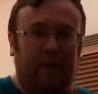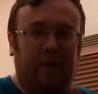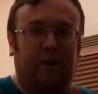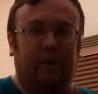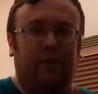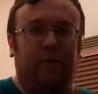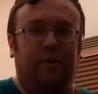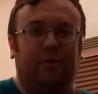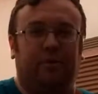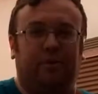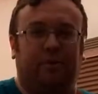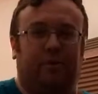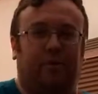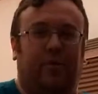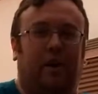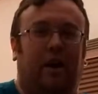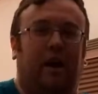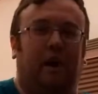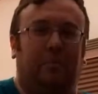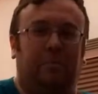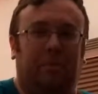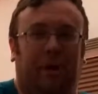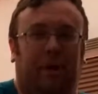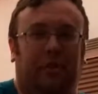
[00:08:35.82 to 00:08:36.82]
videos so
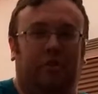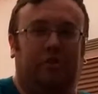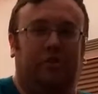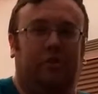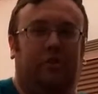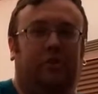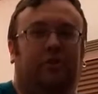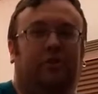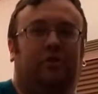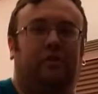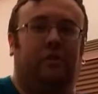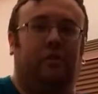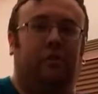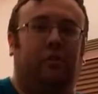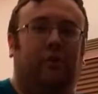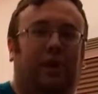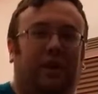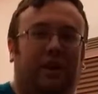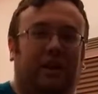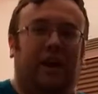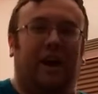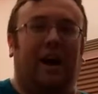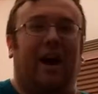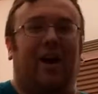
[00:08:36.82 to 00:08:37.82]
that I'm not just the
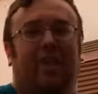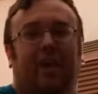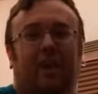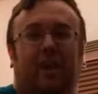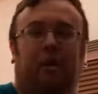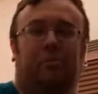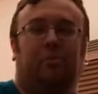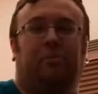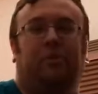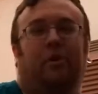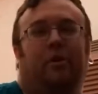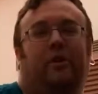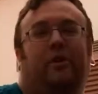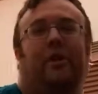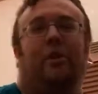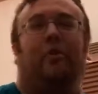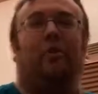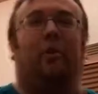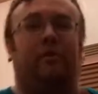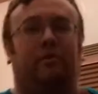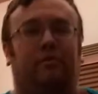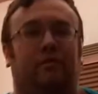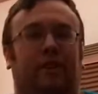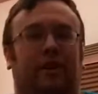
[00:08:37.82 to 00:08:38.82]
one guy that uploaded
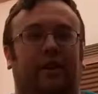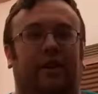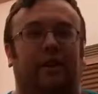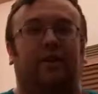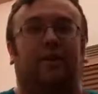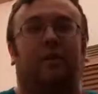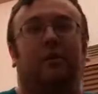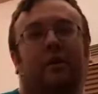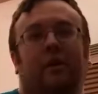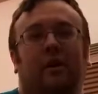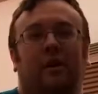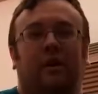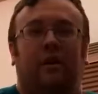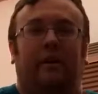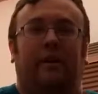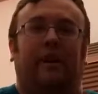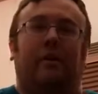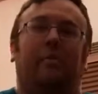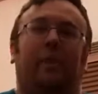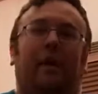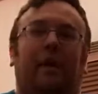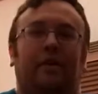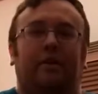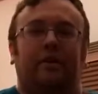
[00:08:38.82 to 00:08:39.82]
that one video
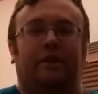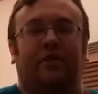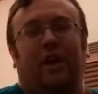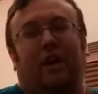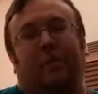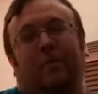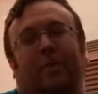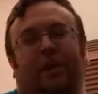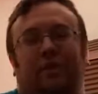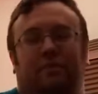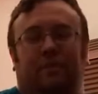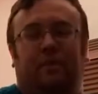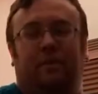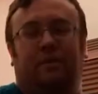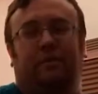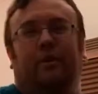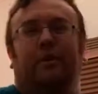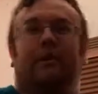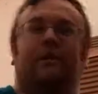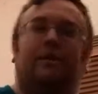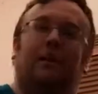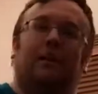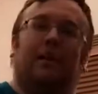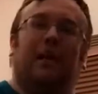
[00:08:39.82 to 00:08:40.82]
about his Chapman
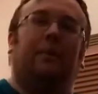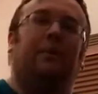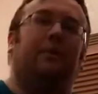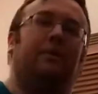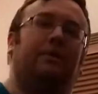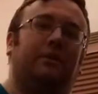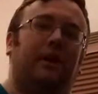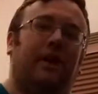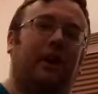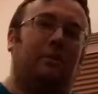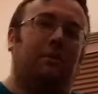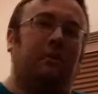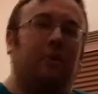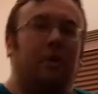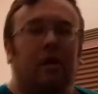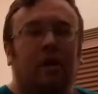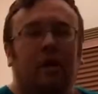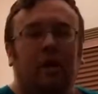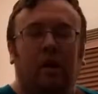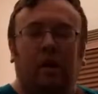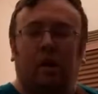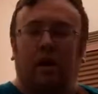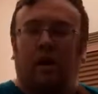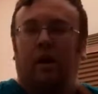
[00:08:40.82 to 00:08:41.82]
ML3T that one time.
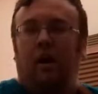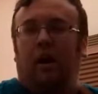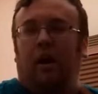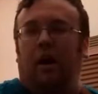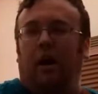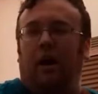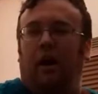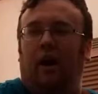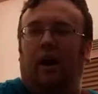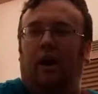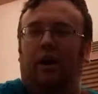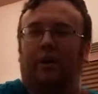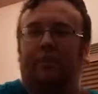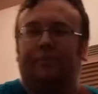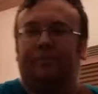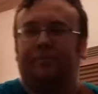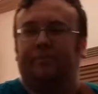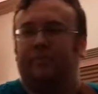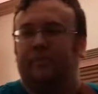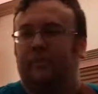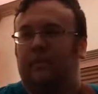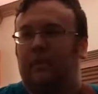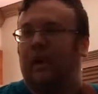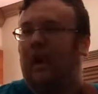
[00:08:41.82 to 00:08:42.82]

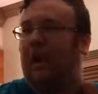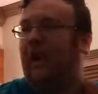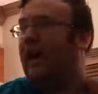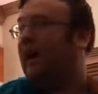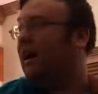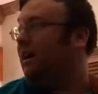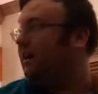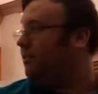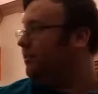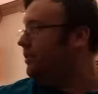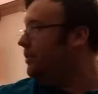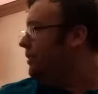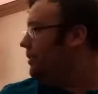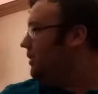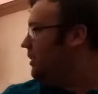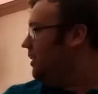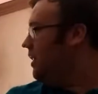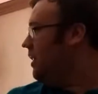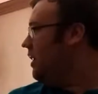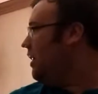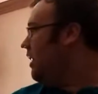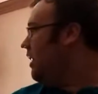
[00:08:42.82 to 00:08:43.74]
I have